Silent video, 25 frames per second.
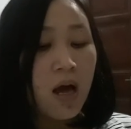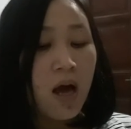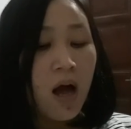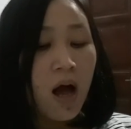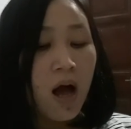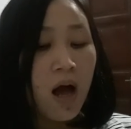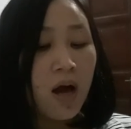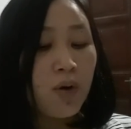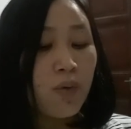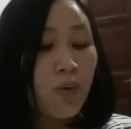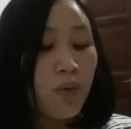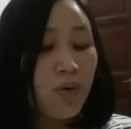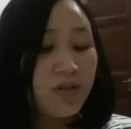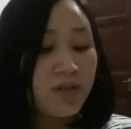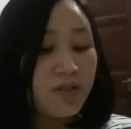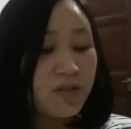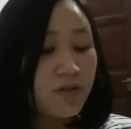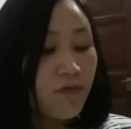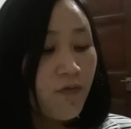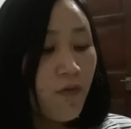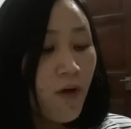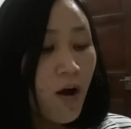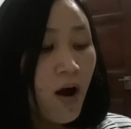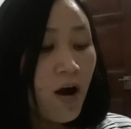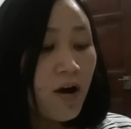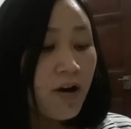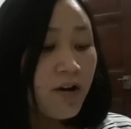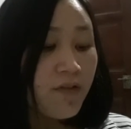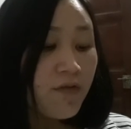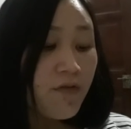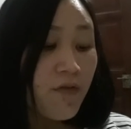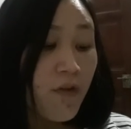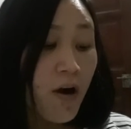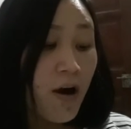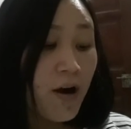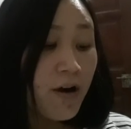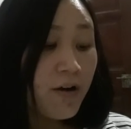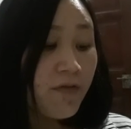I was very
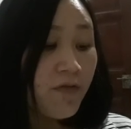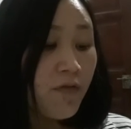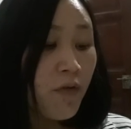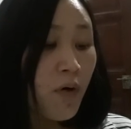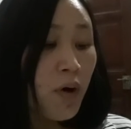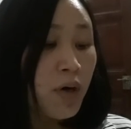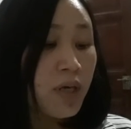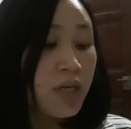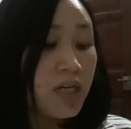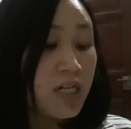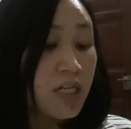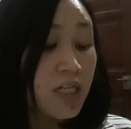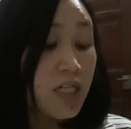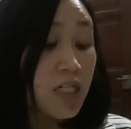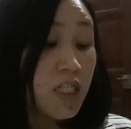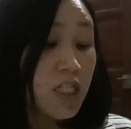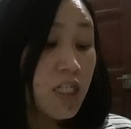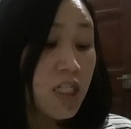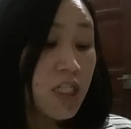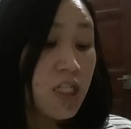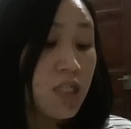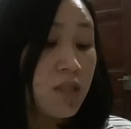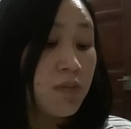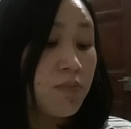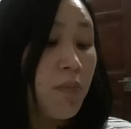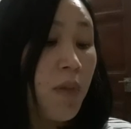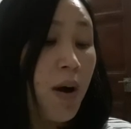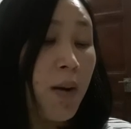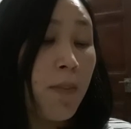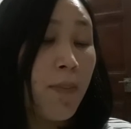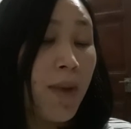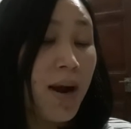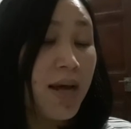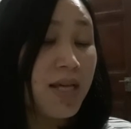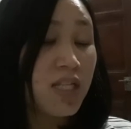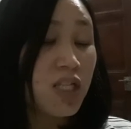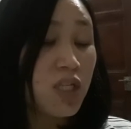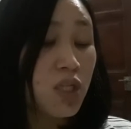focused on my
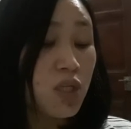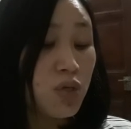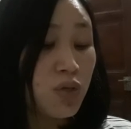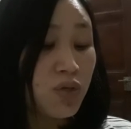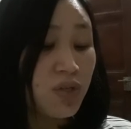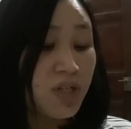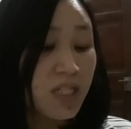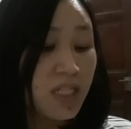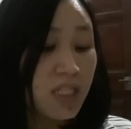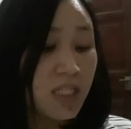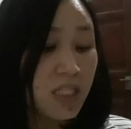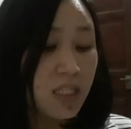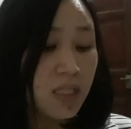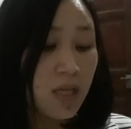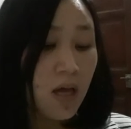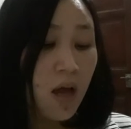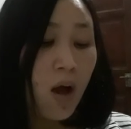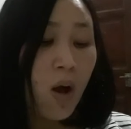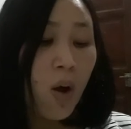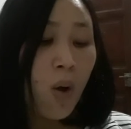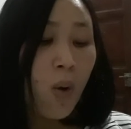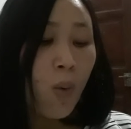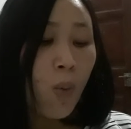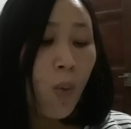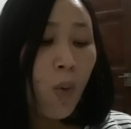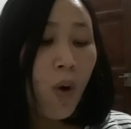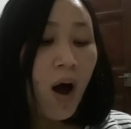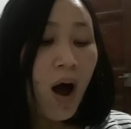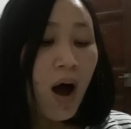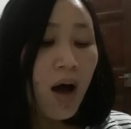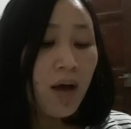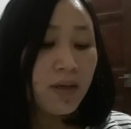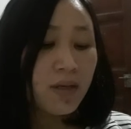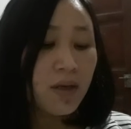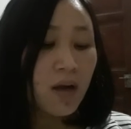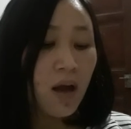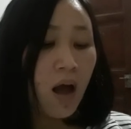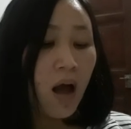best students.
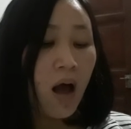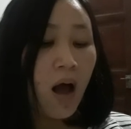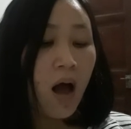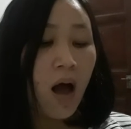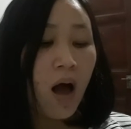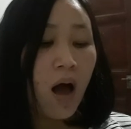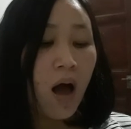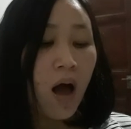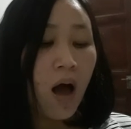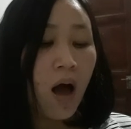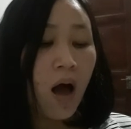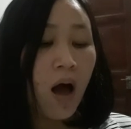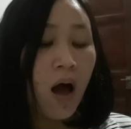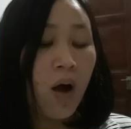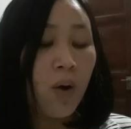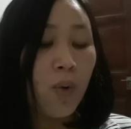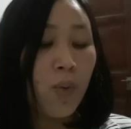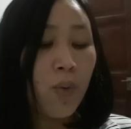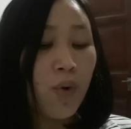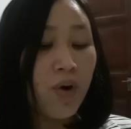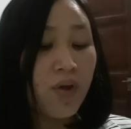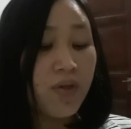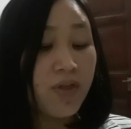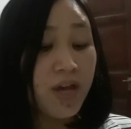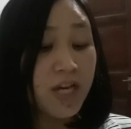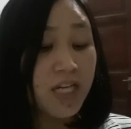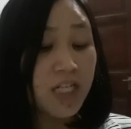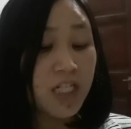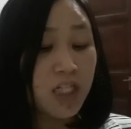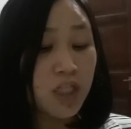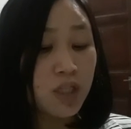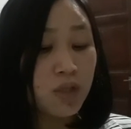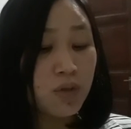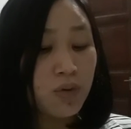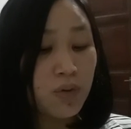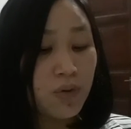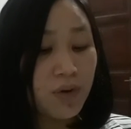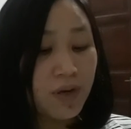What were they
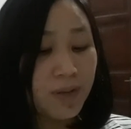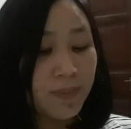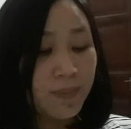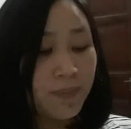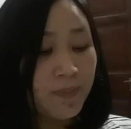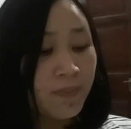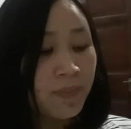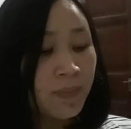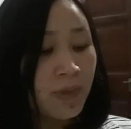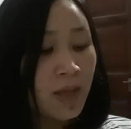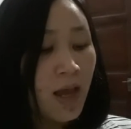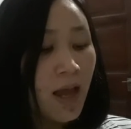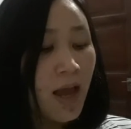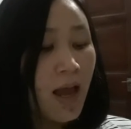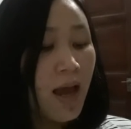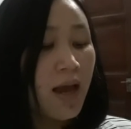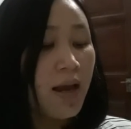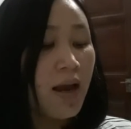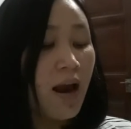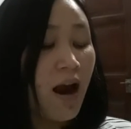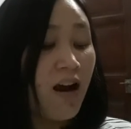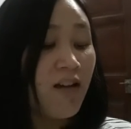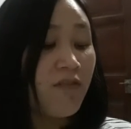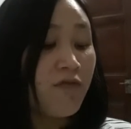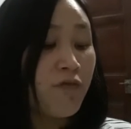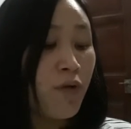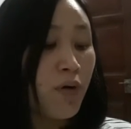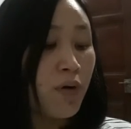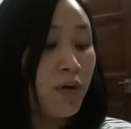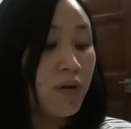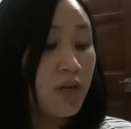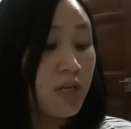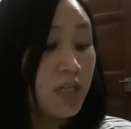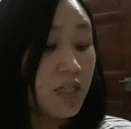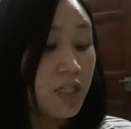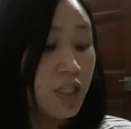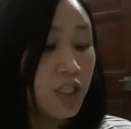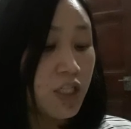doing? And I
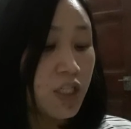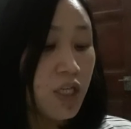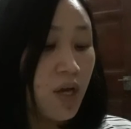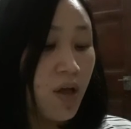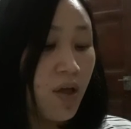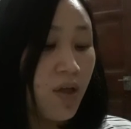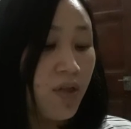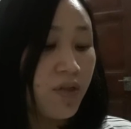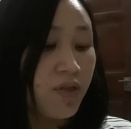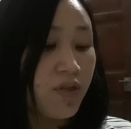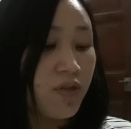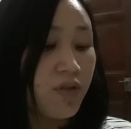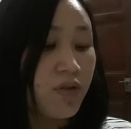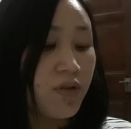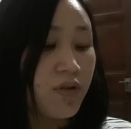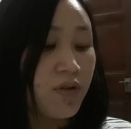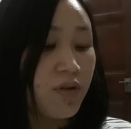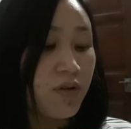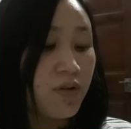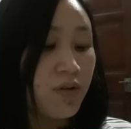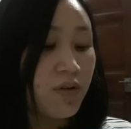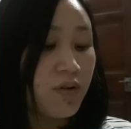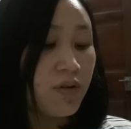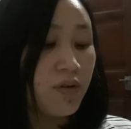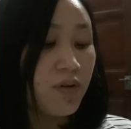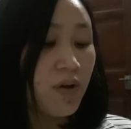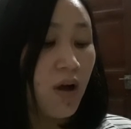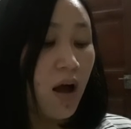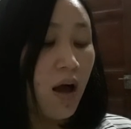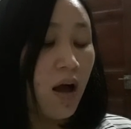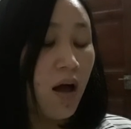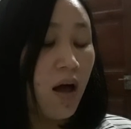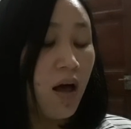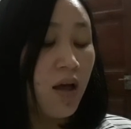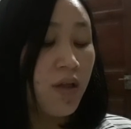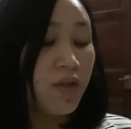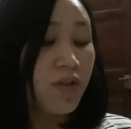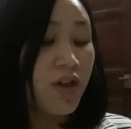focused on the
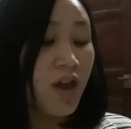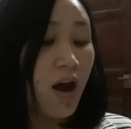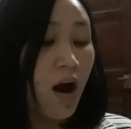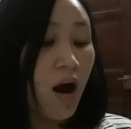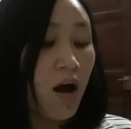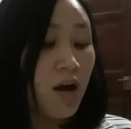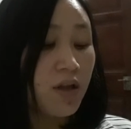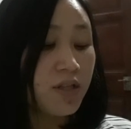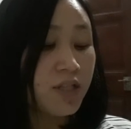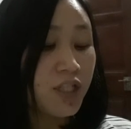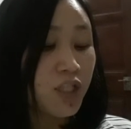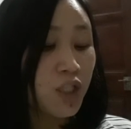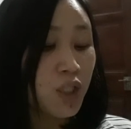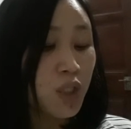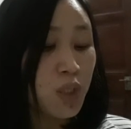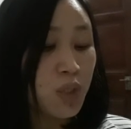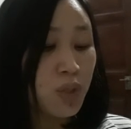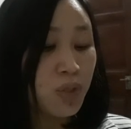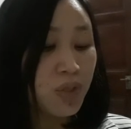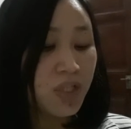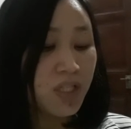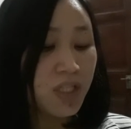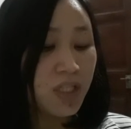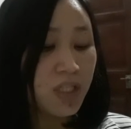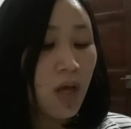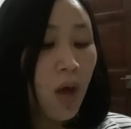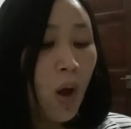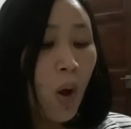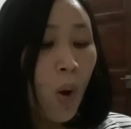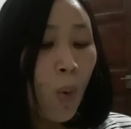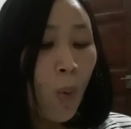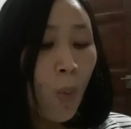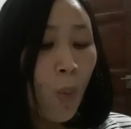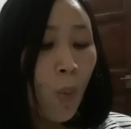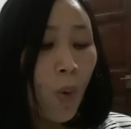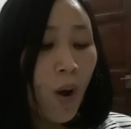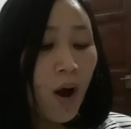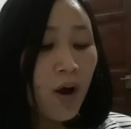other students.
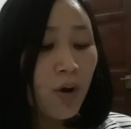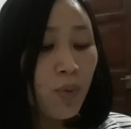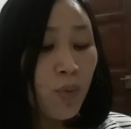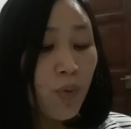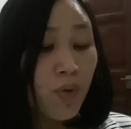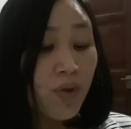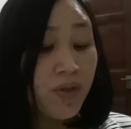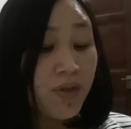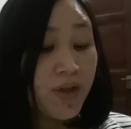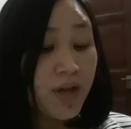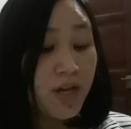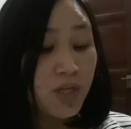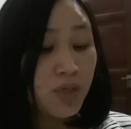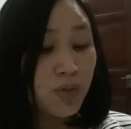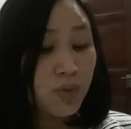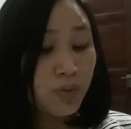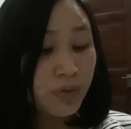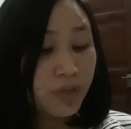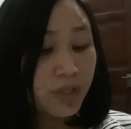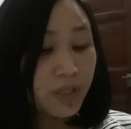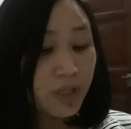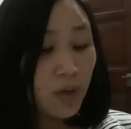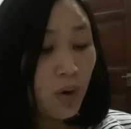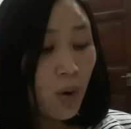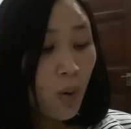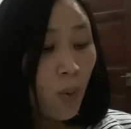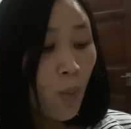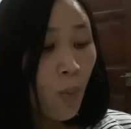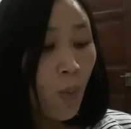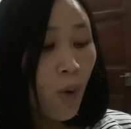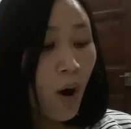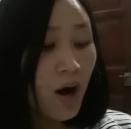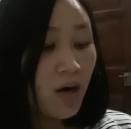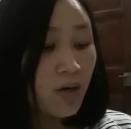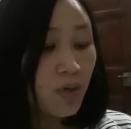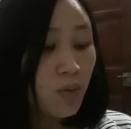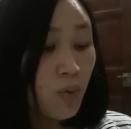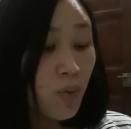What were they doing?
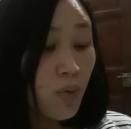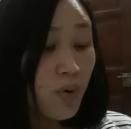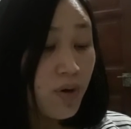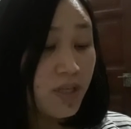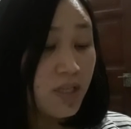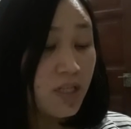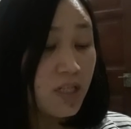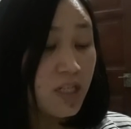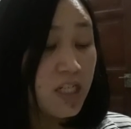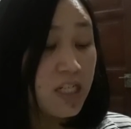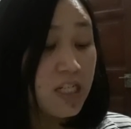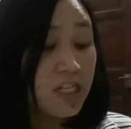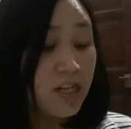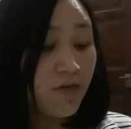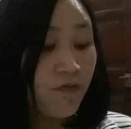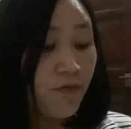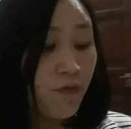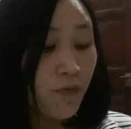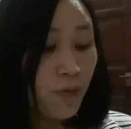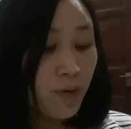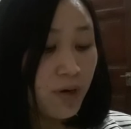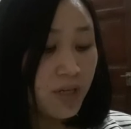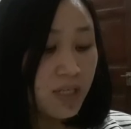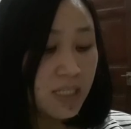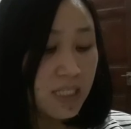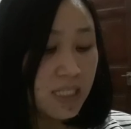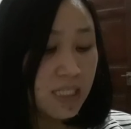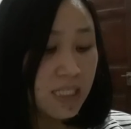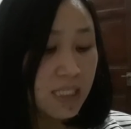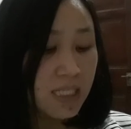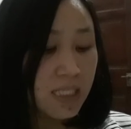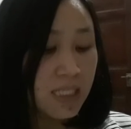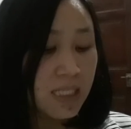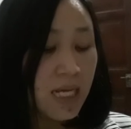What was the difference?